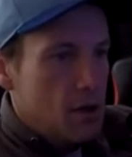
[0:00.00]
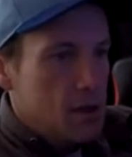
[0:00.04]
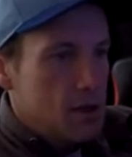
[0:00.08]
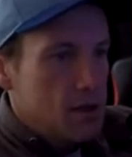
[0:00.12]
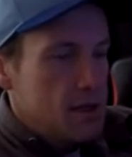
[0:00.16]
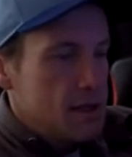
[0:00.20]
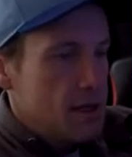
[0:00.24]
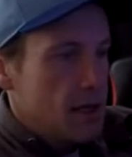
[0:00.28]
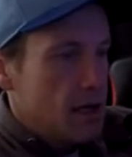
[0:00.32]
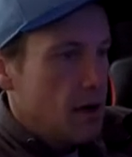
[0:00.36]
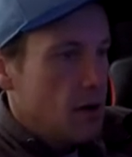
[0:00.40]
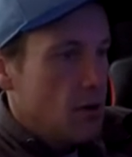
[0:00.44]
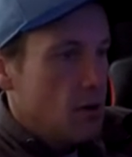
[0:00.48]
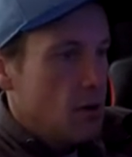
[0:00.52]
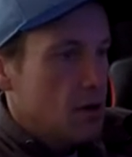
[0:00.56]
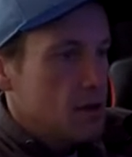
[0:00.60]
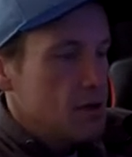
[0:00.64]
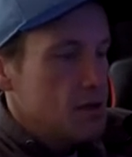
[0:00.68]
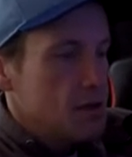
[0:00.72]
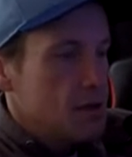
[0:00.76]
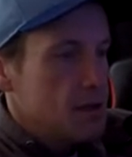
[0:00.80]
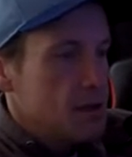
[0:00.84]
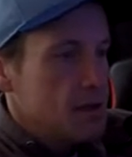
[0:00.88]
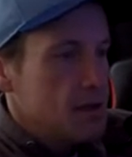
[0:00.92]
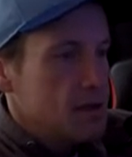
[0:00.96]
See how
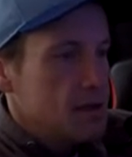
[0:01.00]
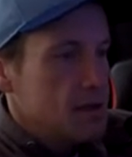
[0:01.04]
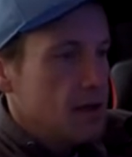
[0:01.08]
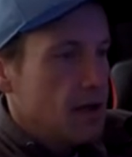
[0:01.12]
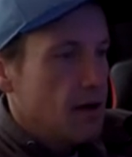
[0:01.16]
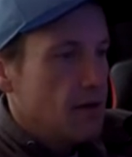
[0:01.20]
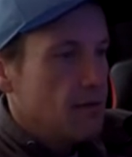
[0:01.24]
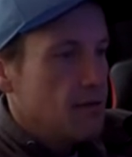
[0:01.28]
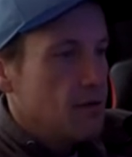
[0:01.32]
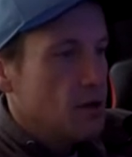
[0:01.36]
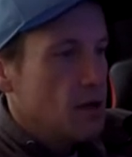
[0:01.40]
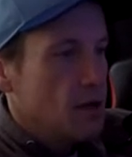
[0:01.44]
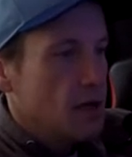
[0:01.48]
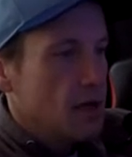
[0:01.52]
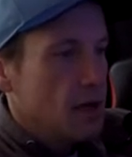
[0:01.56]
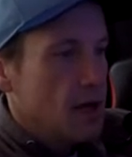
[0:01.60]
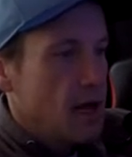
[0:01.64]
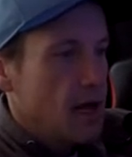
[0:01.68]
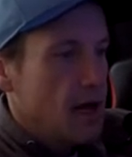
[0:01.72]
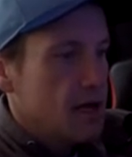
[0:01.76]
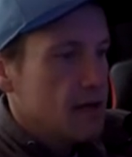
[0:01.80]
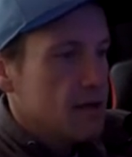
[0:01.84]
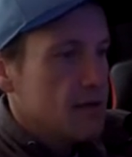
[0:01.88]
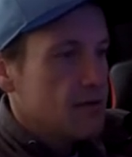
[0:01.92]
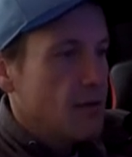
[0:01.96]
orange it is? Now, if you look at
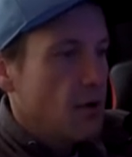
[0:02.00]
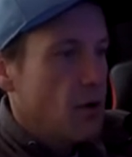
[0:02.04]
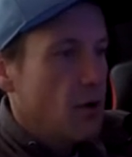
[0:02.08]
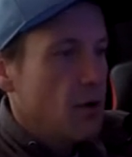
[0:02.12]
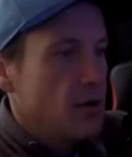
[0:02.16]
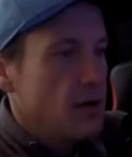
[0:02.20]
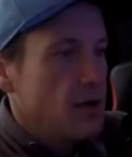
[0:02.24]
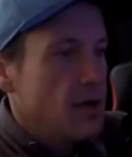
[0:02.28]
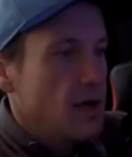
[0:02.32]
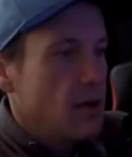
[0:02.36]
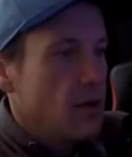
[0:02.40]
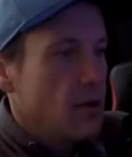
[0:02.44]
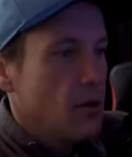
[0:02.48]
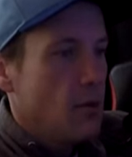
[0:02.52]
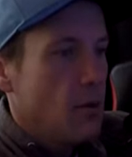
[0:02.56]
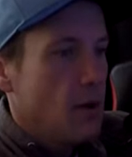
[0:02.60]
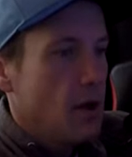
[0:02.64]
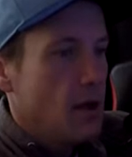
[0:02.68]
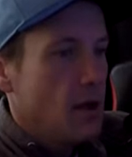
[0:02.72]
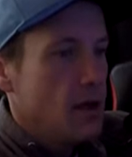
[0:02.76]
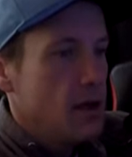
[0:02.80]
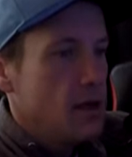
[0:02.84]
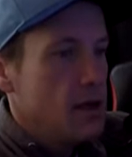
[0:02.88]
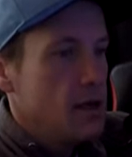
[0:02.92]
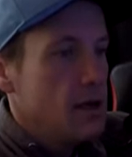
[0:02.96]
asphalt yellow
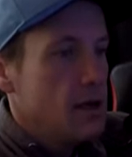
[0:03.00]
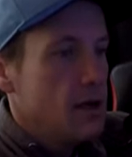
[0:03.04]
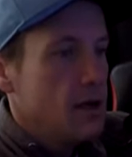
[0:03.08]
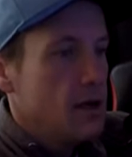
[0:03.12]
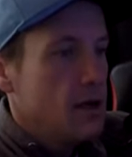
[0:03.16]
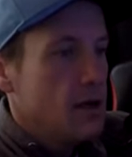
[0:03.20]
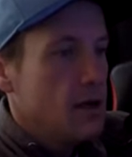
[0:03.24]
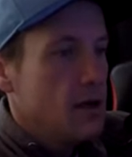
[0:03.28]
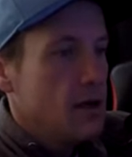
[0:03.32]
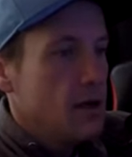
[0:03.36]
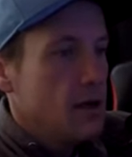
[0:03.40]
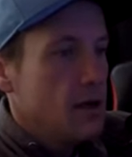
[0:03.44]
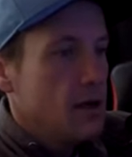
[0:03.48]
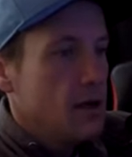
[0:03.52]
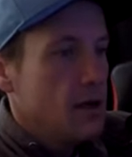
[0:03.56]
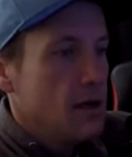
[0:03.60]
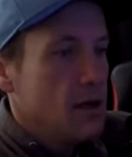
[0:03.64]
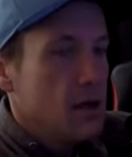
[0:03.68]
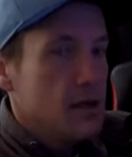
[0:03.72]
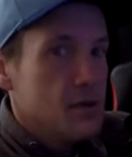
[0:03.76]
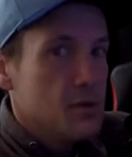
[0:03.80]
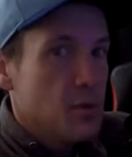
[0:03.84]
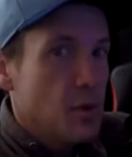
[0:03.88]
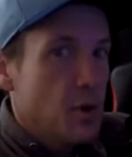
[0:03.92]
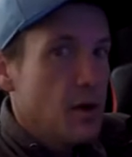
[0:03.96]
belly,
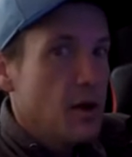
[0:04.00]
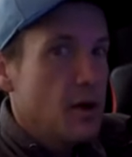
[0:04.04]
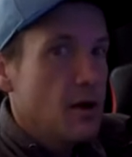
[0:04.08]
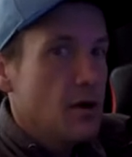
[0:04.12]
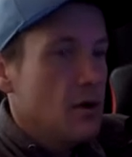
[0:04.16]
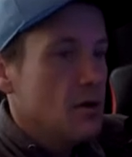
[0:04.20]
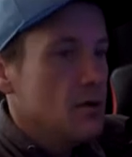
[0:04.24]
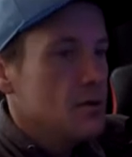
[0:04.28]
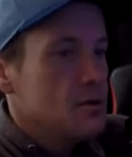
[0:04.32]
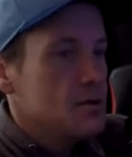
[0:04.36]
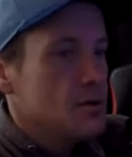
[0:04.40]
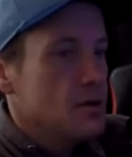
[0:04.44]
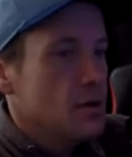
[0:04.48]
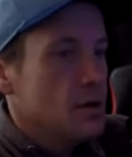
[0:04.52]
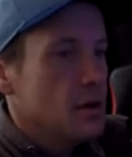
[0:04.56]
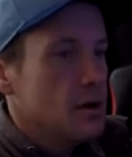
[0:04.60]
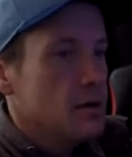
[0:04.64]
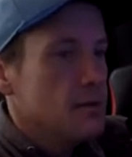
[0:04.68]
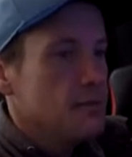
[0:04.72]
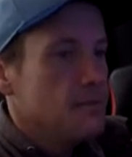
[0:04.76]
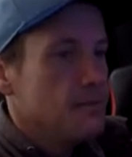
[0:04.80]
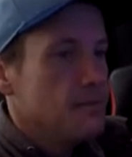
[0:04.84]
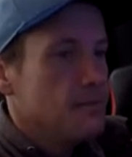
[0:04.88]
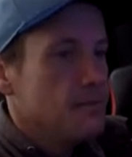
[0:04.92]
it's pretty close to it.